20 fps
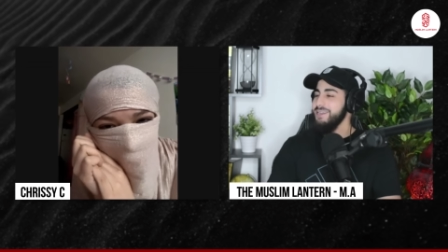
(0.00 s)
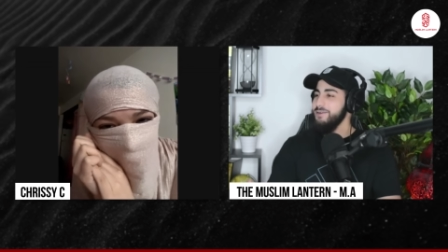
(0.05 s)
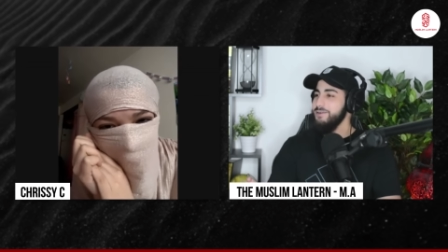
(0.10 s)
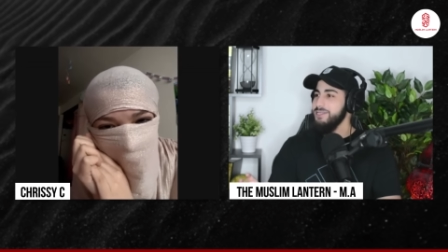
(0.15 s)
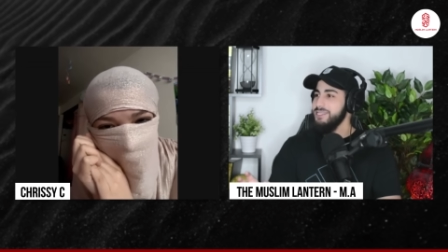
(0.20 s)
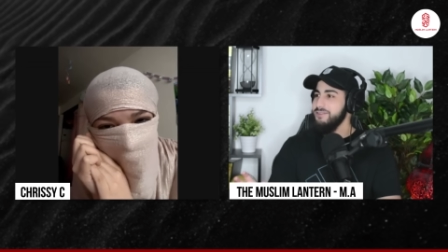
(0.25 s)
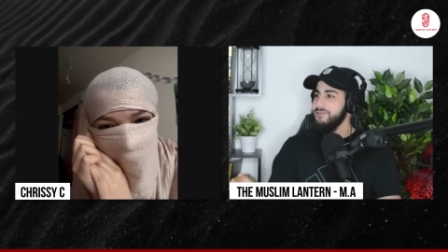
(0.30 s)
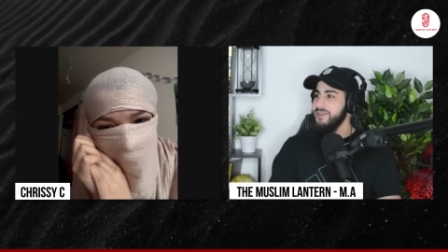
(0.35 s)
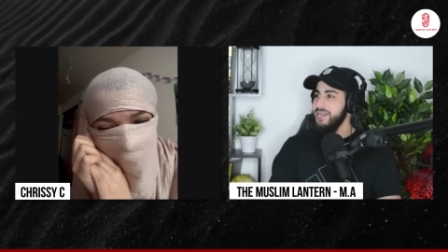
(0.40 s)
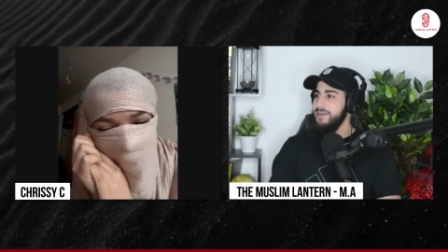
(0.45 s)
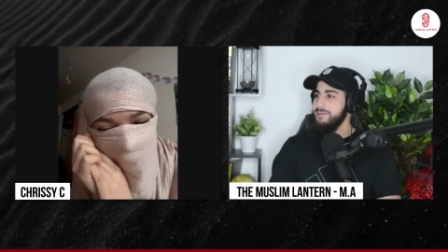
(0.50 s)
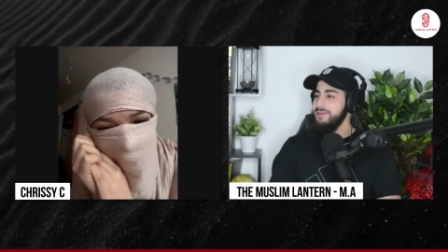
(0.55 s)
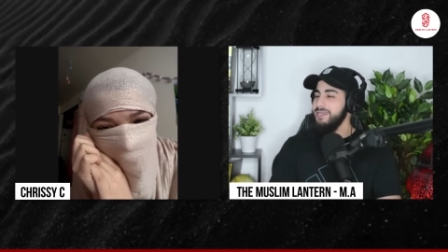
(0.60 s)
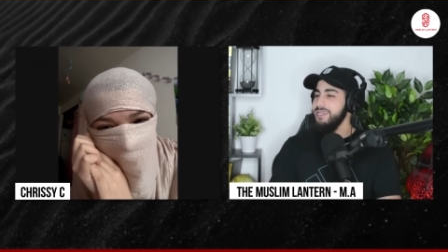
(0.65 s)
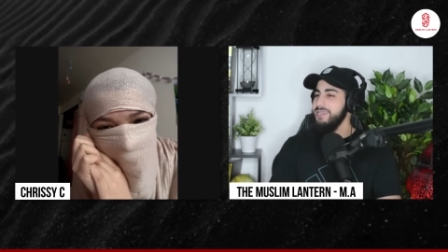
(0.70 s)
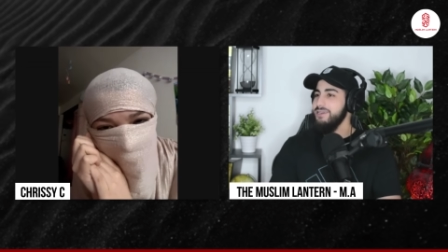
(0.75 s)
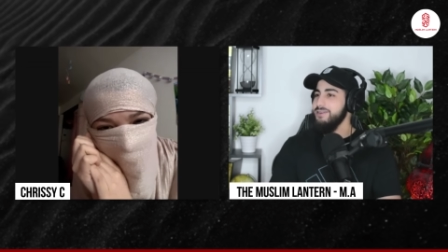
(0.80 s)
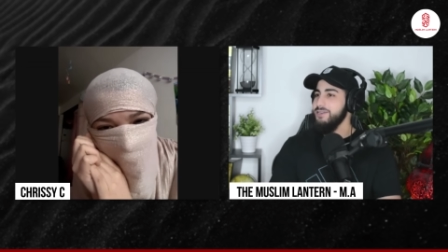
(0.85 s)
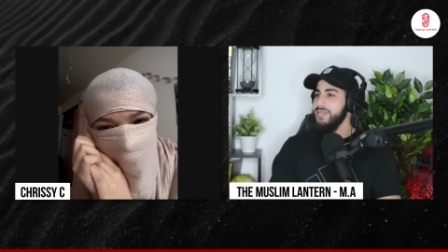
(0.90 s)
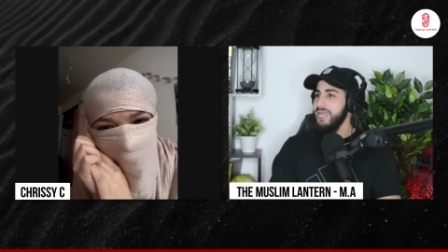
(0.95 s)
the
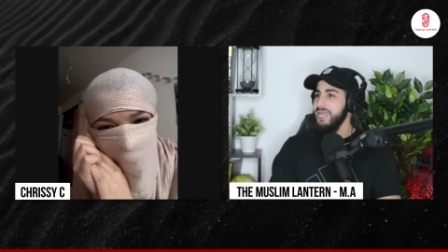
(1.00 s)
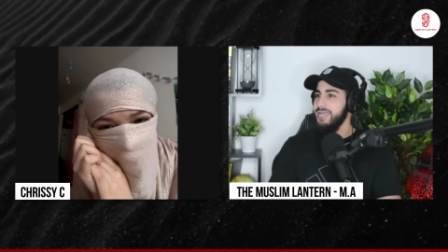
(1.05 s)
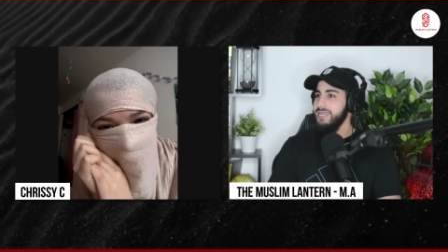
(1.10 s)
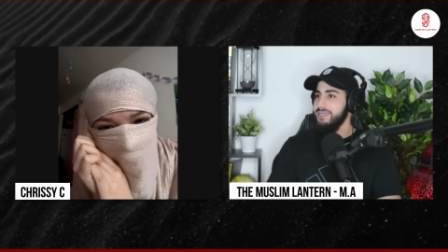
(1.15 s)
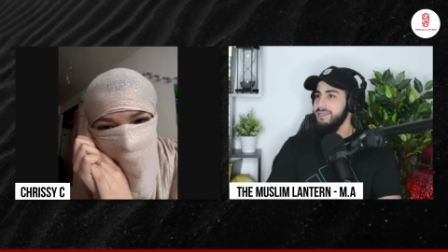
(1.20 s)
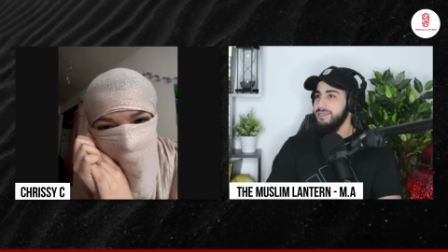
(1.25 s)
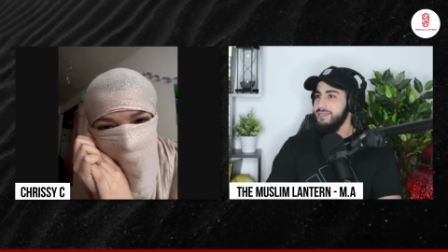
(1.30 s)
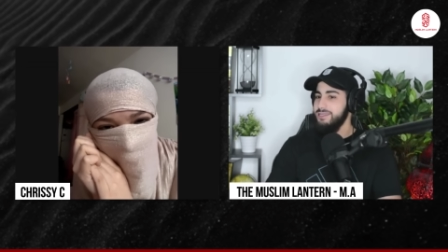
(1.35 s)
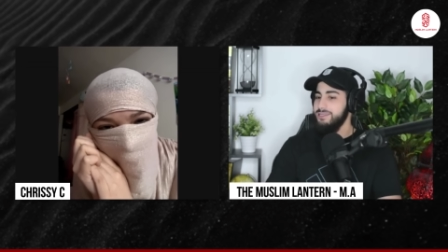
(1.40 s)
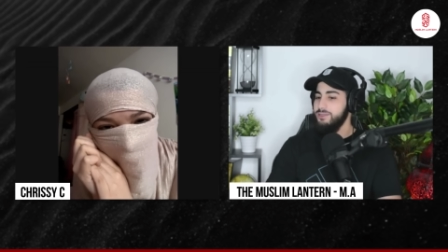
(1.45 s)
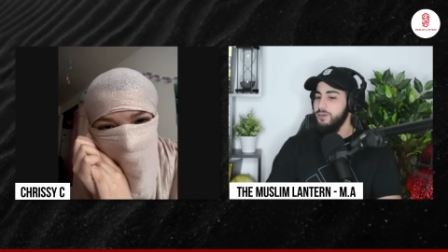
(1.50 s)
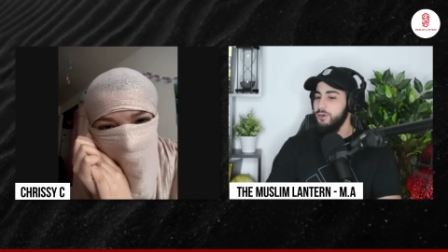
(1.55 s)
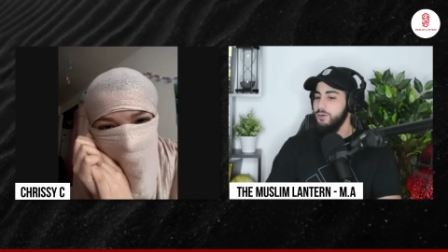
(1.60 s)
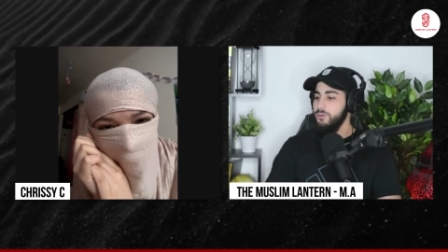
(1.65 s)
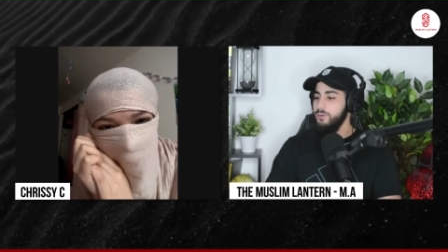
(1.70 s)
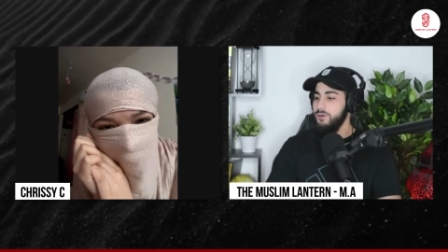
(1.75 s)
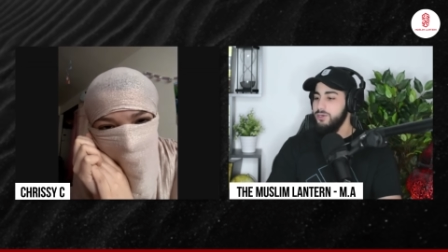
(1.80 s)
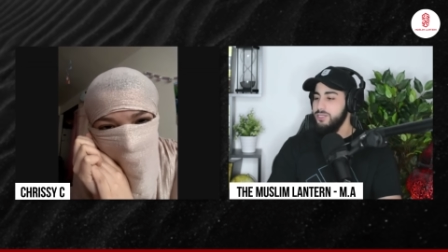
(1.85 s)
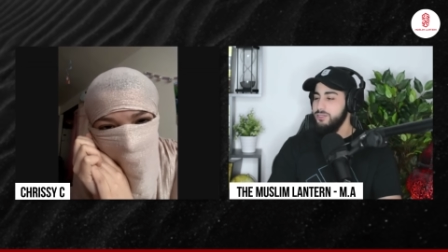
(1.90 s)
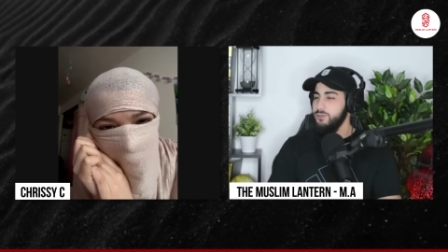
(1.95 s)
family, okay, don't
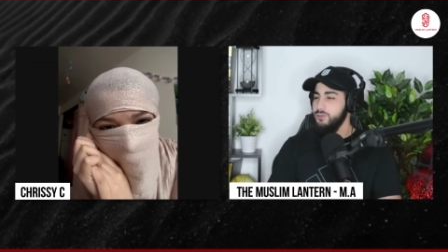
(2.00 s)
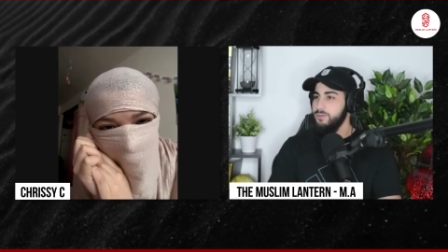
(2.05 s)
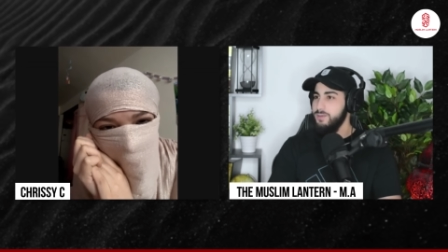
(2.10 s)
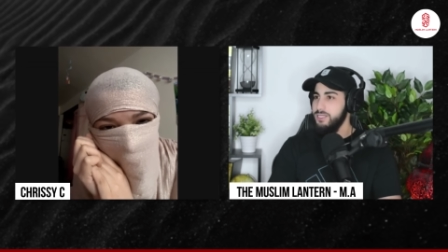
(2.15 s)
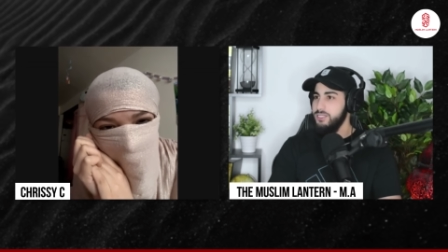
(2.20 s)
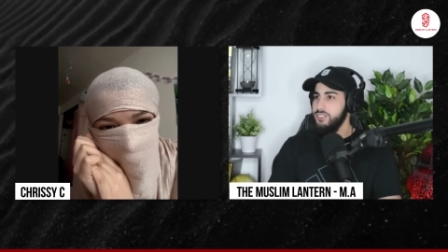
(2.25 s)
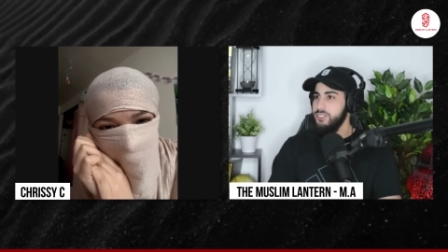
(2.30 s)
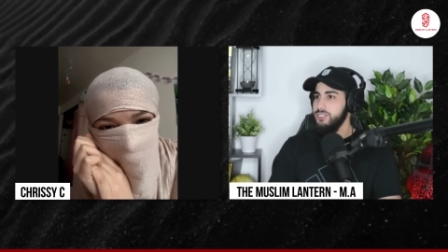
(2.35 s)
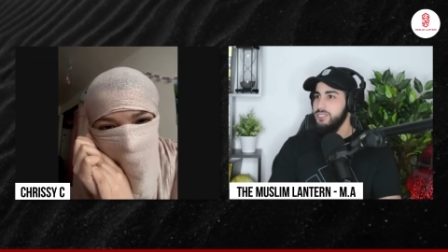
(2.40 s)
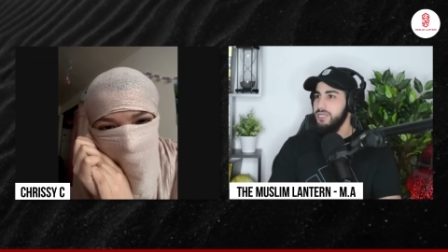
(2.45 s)
worry too much.